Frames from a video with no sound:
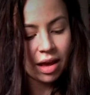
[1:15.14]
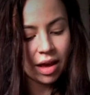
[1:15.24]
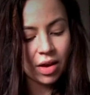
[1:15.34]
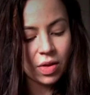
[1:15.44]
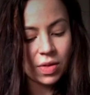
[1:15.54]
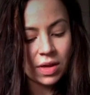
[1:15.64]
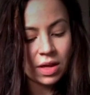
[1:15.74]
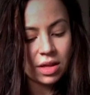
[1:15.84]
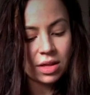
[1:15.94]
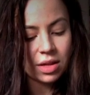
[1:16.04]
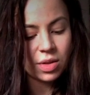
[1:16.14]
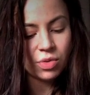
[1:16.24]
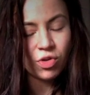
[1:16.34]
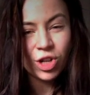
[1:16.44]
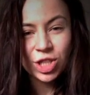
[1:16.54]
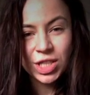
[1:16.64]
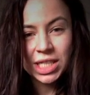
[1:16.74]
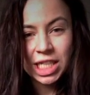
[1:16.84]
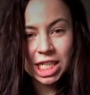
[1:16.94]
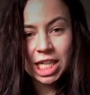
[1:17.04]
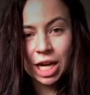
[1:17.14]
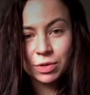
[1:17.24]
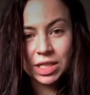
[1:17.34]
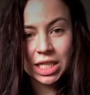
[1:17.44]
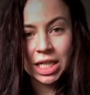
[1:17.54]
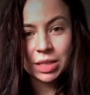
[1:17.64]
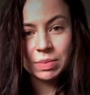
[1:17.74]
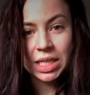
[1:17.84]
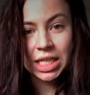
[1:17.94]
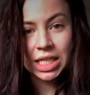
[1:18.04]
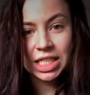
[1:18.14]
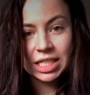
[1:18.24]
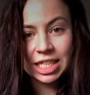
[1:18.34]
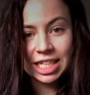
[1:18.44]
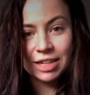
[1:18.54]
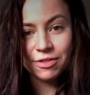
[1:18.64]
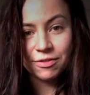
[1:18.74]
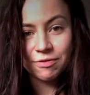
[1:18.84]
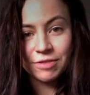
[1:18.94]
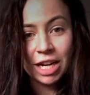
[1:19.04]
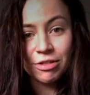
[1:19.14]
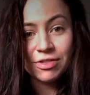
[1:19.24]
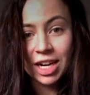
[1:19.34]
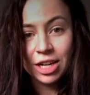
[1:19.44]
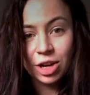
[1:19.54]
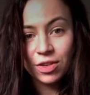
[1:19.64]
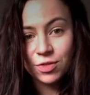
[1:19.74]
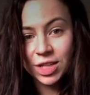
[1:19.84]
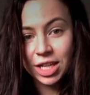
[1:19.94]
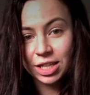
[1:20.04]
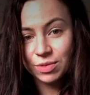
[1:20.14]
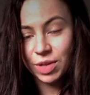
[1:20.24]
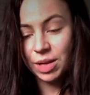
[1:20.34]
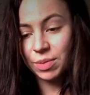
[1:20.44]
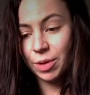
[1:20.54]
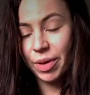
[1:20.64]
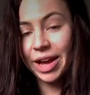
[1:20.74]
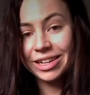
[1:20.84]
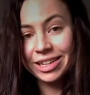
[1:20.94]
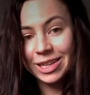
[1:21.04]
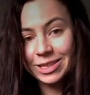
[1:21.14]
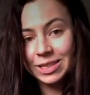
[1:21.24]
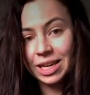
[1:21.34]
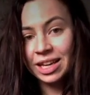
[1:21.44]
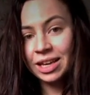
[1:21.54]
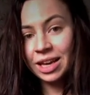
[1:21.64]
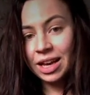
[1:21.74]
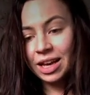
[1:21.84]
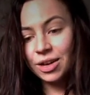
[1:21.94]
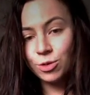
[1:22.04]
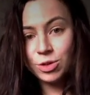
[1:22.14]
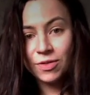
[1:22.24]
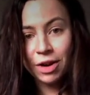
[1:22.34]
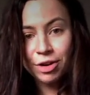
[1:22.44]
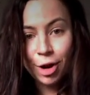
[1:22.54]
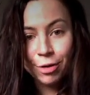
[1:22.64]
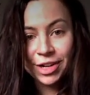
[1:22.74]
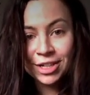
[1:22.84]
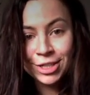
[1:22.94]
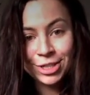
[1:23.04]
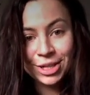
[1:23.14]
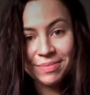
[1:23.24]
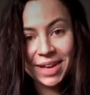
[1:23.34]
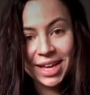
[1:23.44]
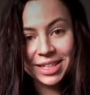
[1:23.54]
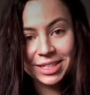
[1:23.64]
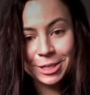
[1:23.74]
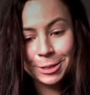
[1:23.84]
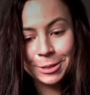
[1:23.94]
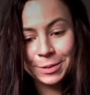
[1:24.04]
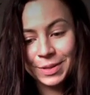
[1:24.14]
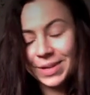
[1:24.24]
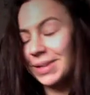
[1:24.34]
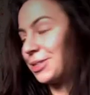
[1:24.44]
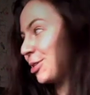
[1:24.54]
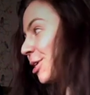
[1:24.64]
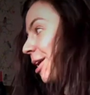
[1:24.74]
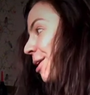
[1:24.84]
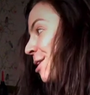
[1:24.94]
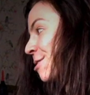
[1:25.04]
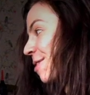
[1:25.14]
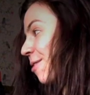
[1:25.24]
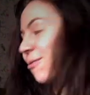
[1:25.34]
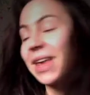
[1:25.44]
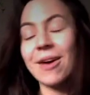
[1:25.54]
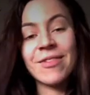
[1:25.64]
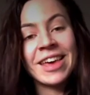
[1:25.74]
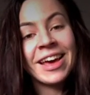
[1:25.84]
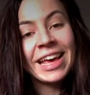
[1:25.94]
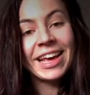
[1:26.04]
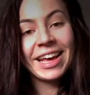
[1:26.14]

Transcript: Uh, the the rust, I was a little bit terrified of when I when I applied it last night. It was very orange compared to the nice shiny track we have there,